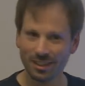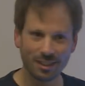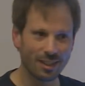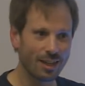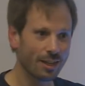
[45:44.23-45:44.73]

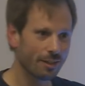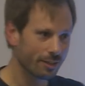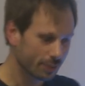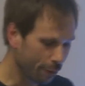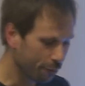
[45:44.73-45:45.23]
uh,
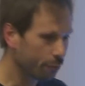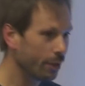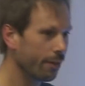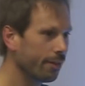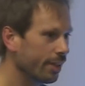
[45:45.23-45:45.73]
stuff that
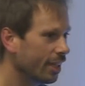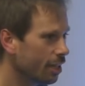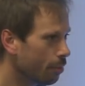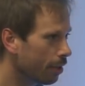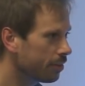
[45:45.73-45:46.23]
we're thinking
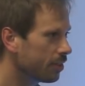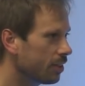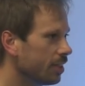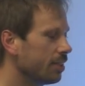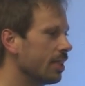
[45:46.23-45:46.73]
about,
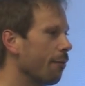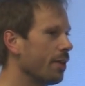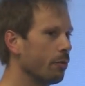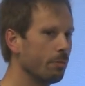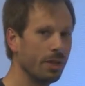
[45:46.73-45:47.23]
stuff
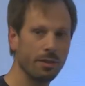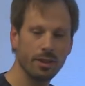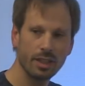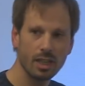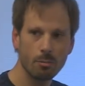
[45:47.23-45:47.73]
that we've been
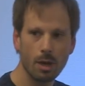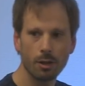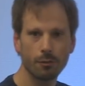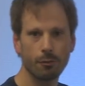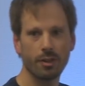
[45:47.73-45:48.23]
thinking
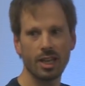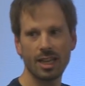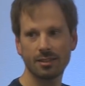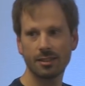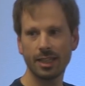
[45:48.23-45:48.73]
about for the
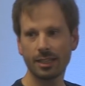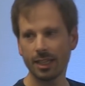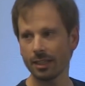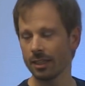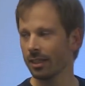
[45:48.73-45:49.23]
last
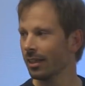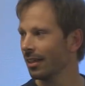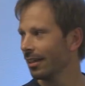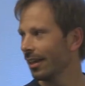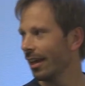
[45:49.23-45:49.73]
decade.
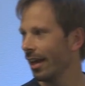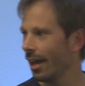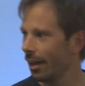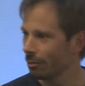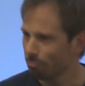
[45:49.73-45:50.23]

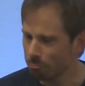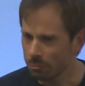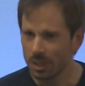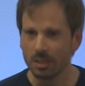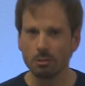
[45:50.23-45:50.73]
Uh,
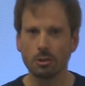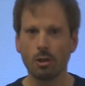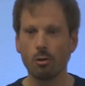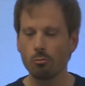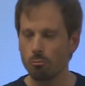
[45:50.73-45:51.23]

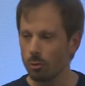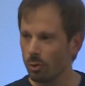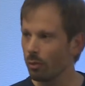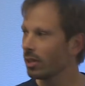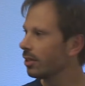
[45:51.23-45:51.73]
so
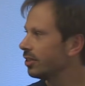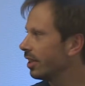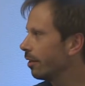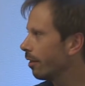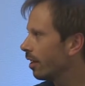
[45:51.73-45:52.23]
we will
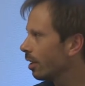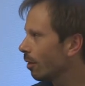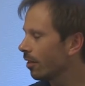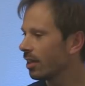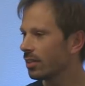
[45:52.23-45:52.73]
continue to think
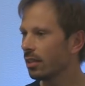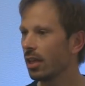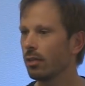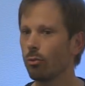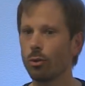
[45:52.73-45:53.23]
about this and,
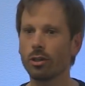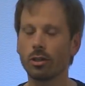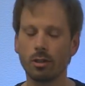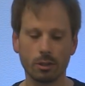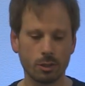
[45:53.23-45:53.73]
and work
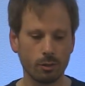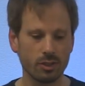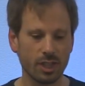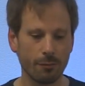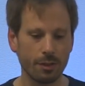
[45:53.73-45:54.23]
on, on cool
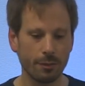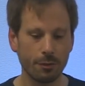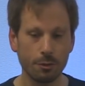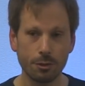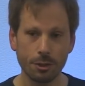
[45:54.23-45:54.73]
stuff in the
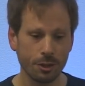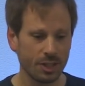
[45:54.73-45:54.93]
future.